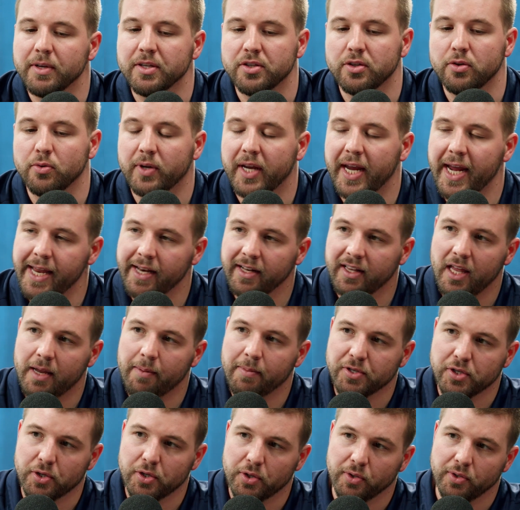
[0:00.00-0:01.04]
is you can
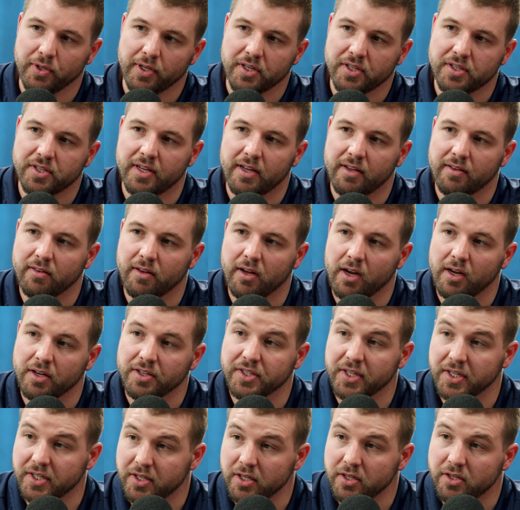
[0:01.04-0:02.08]
claim as early as
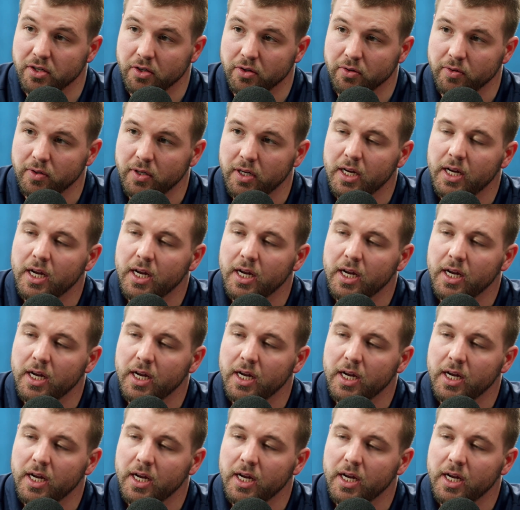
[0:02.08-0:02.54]
62.